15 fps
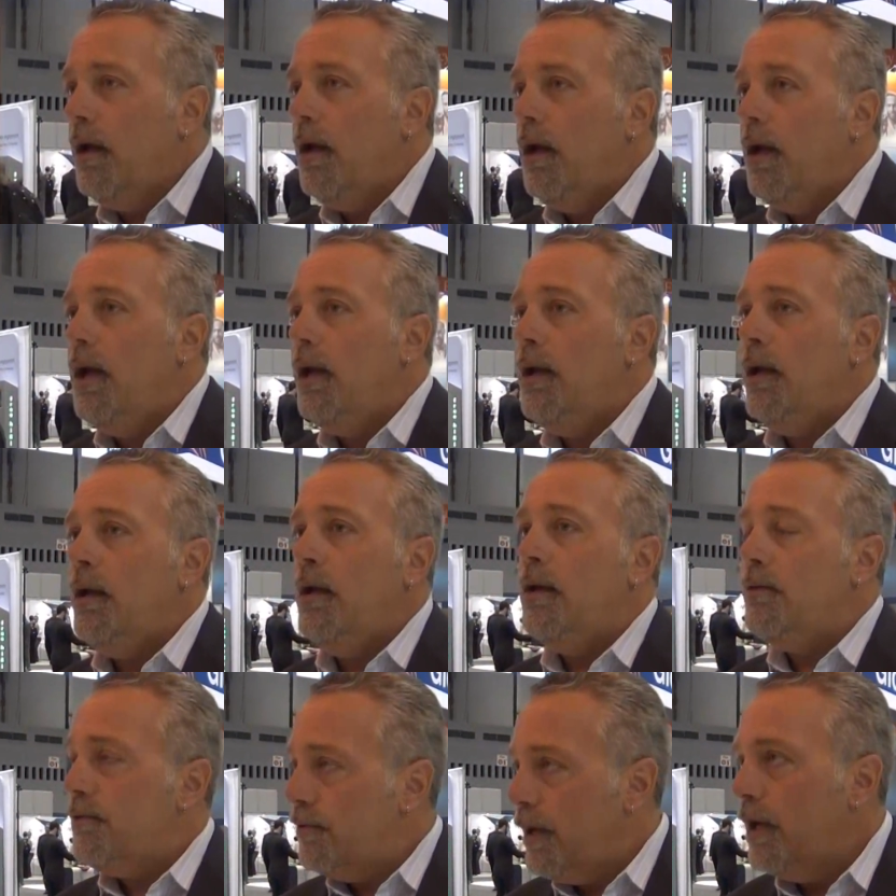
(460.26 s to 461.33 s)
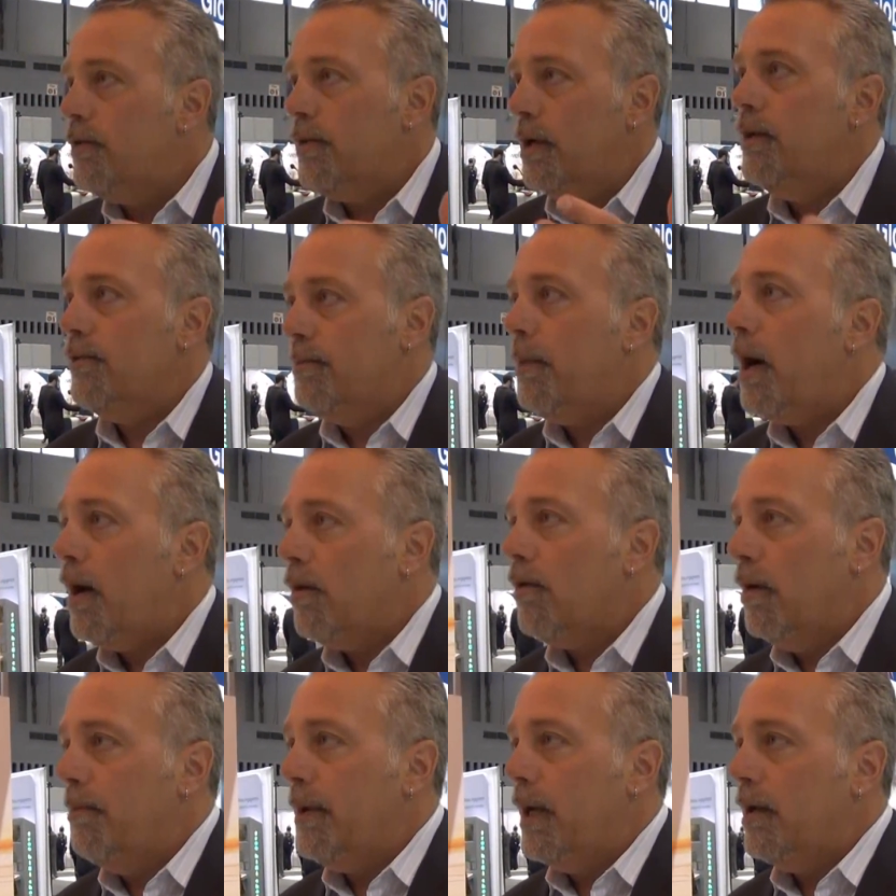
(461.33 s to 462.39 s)
He is changing his model
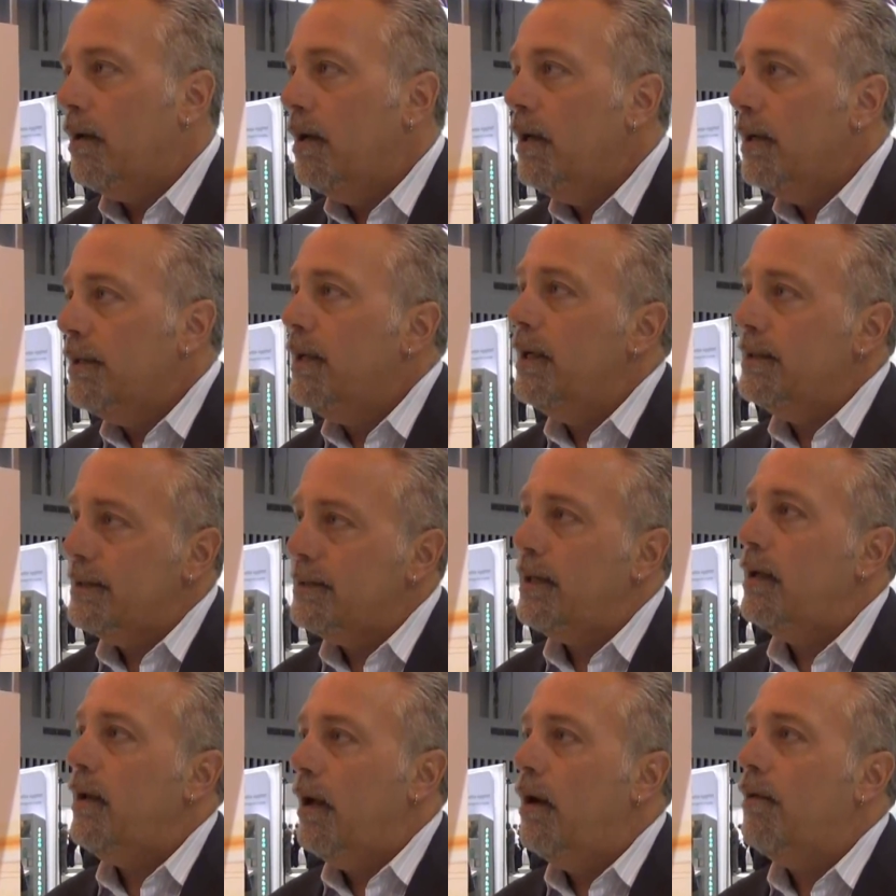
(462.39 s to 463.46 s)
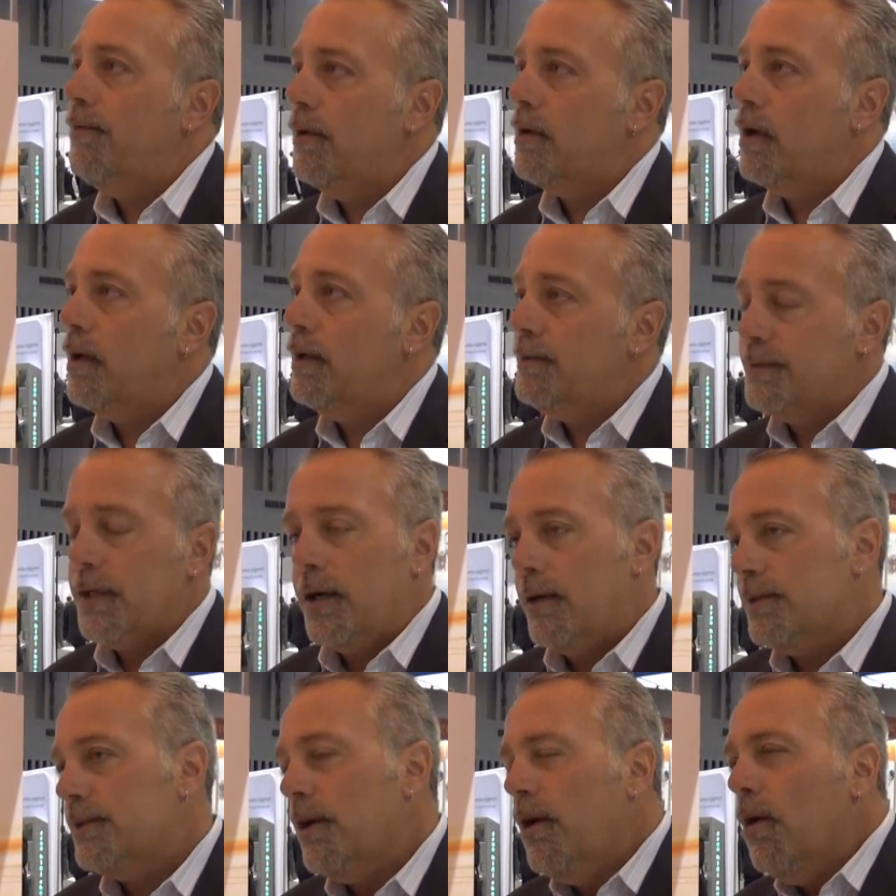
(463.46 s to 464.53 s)
a bit to incent healthier
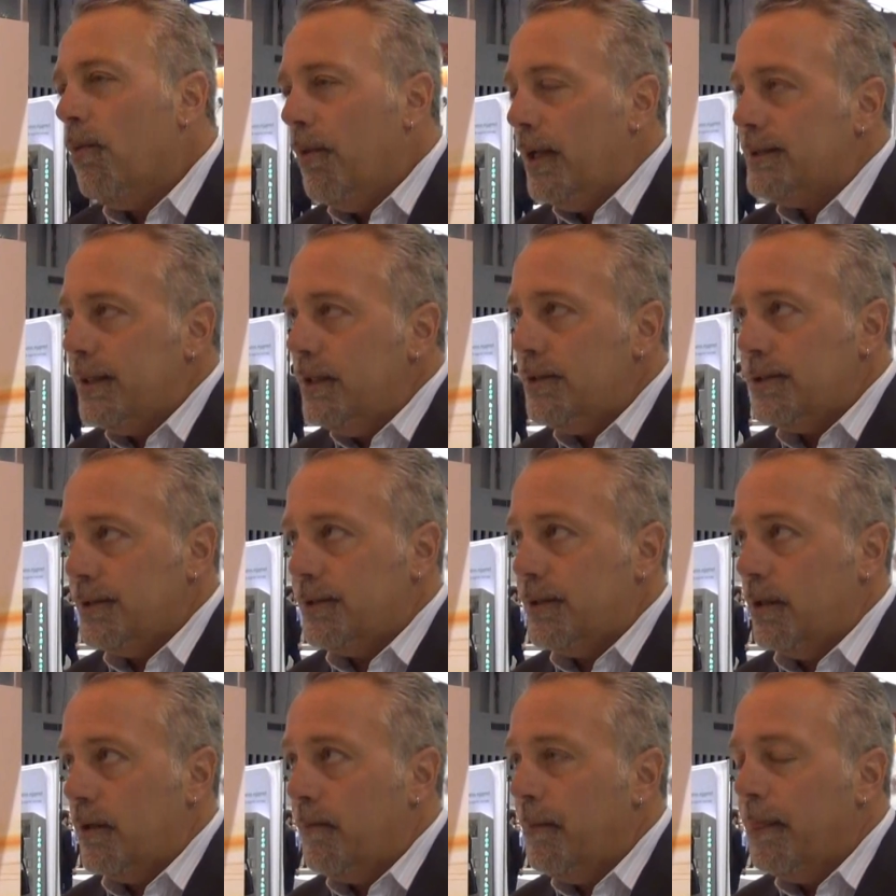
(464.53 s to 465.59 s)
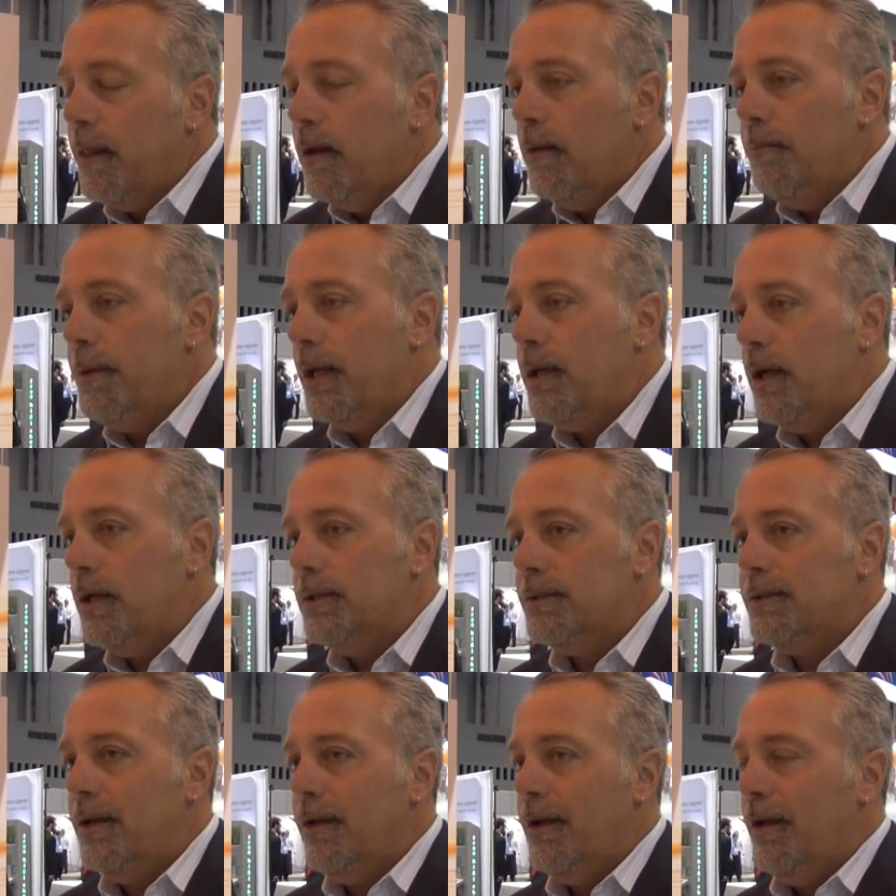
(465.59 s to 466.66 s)
lifestyles. Well, that's interesting
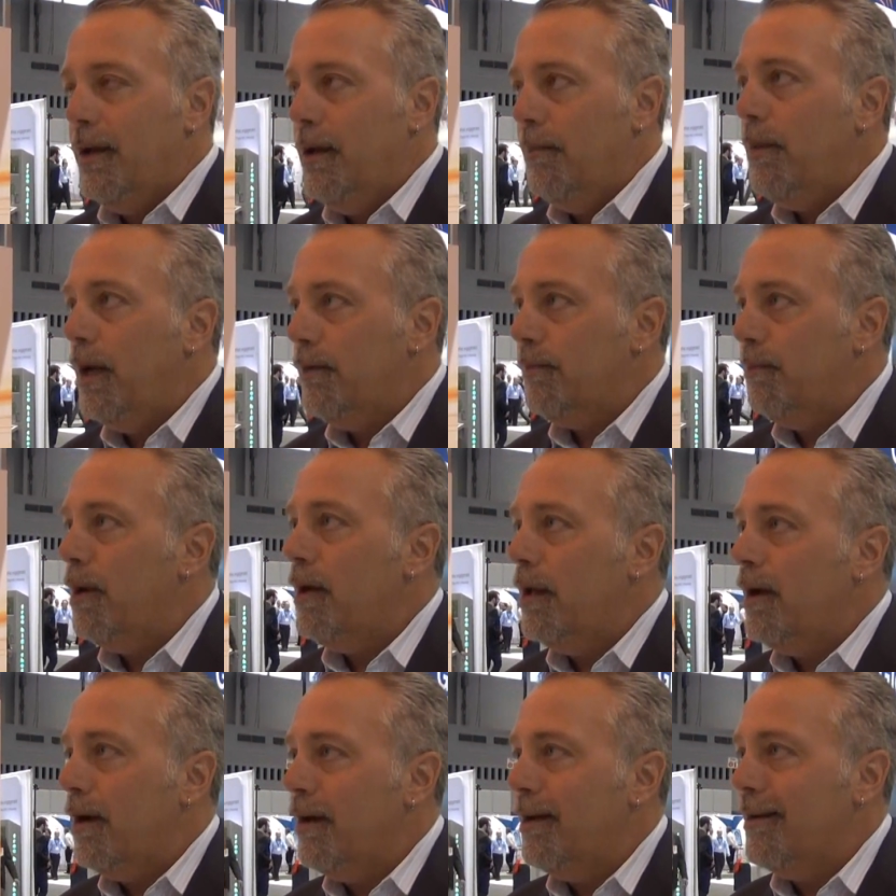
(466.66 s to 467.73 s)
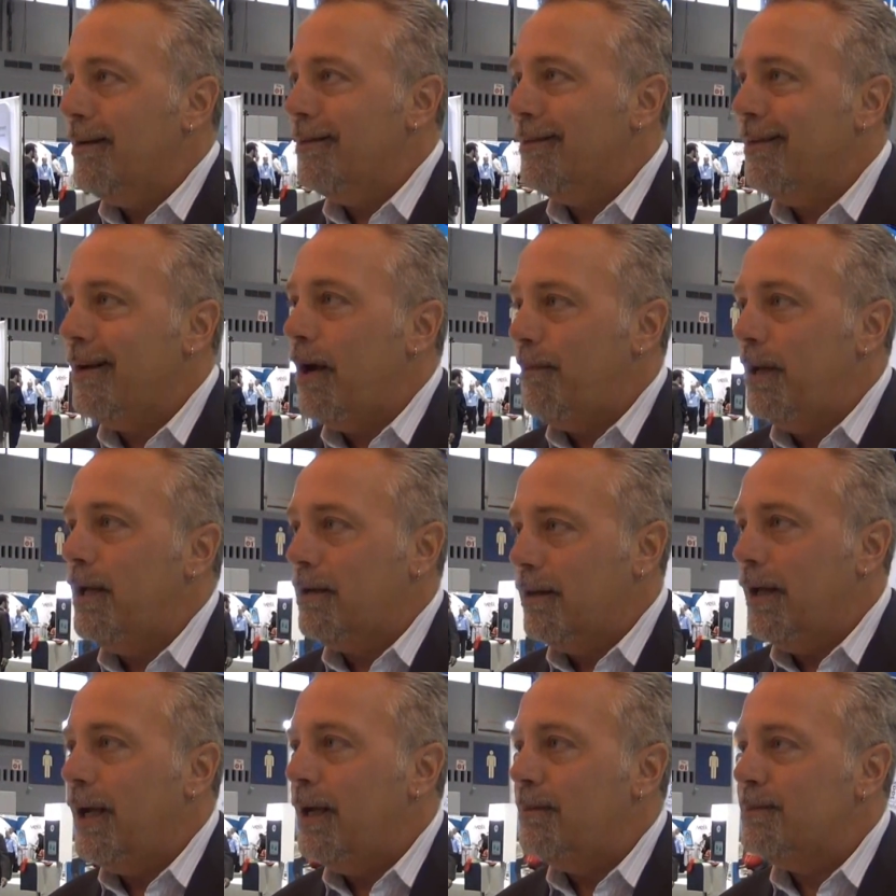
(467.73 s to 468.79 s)
because he makes money on how many
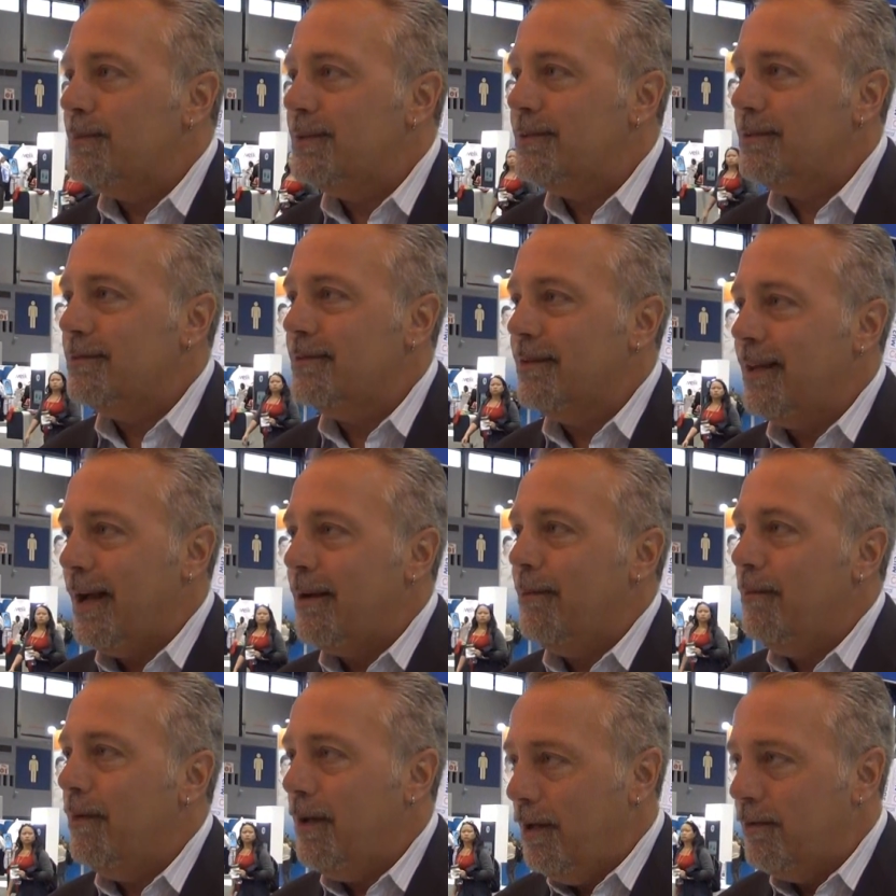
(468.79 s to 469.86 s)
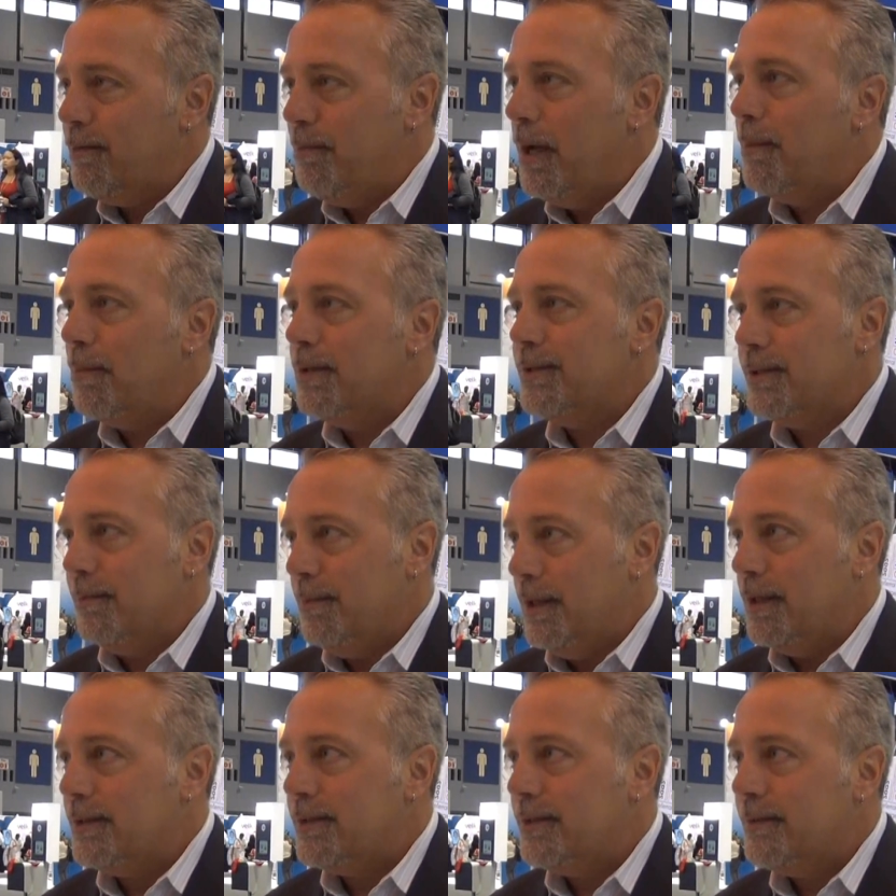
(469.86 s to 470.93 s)
claims that his member
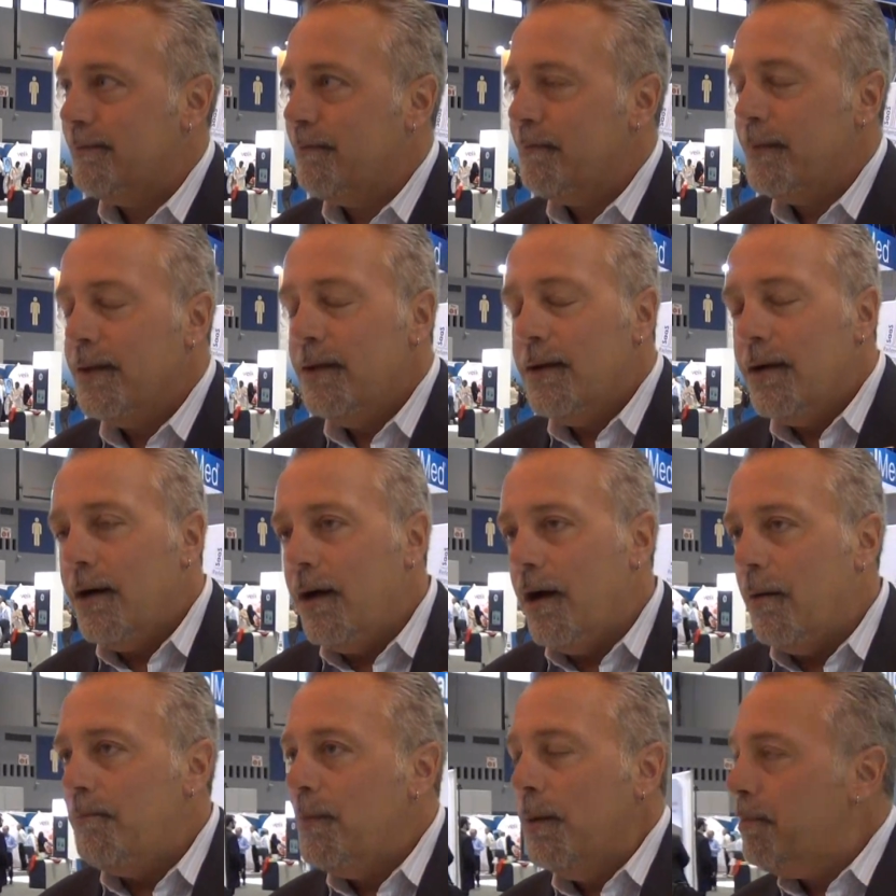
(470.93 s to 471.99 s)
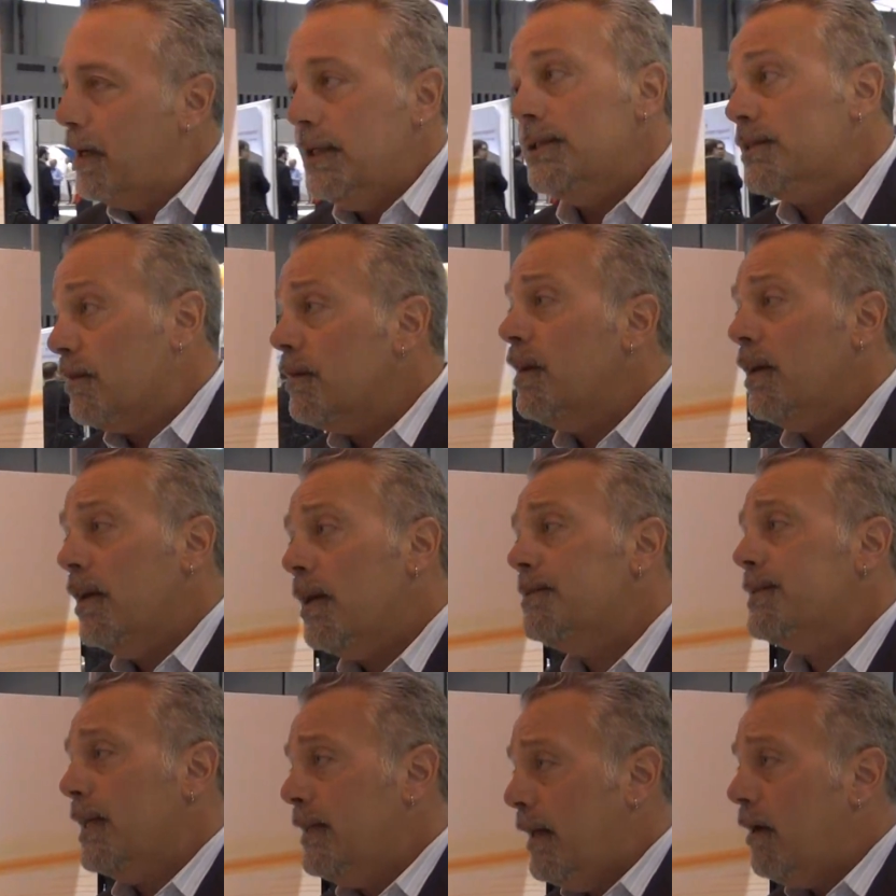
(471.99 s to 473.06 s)
submits. But he's turning it
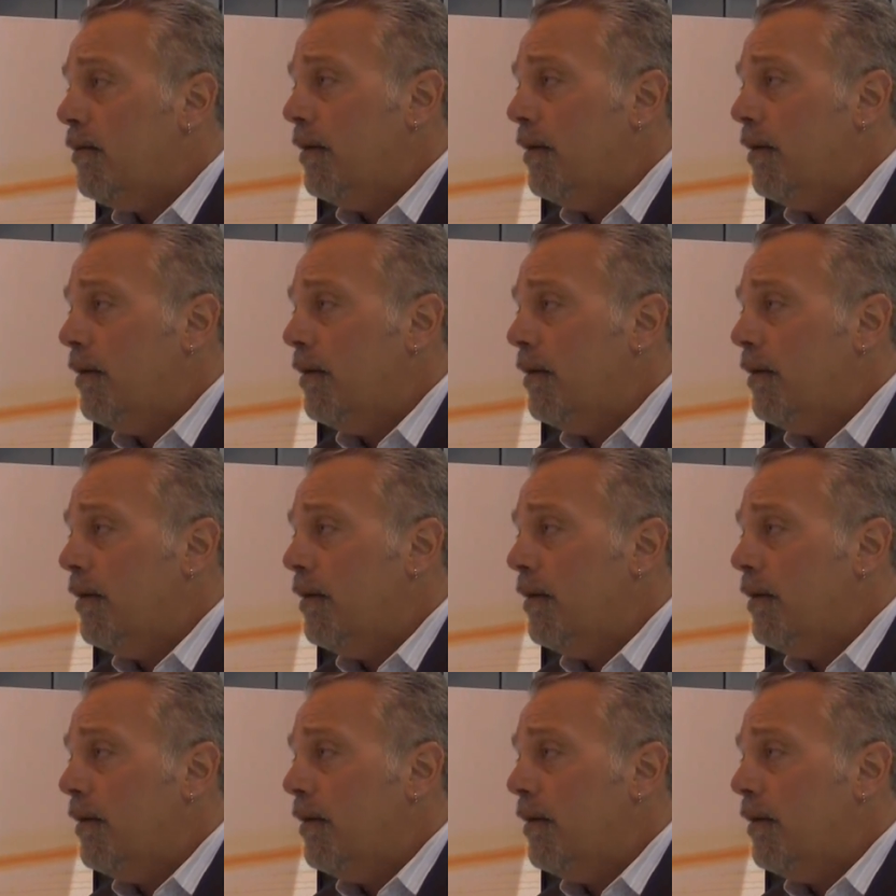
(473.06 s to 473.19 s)
upside down